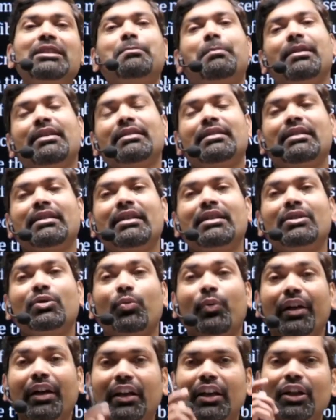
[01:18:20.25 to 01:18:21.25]
species
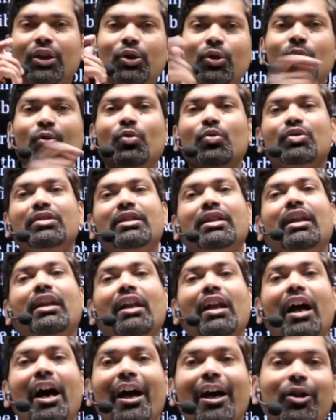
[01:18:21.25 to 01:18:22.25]
were used
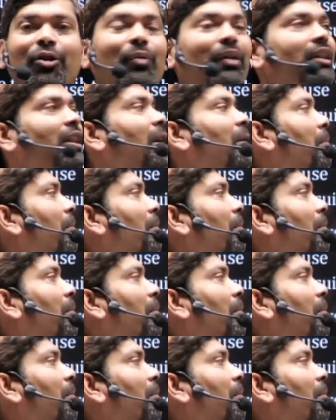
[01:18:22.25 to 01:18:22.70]
in Ayurvedic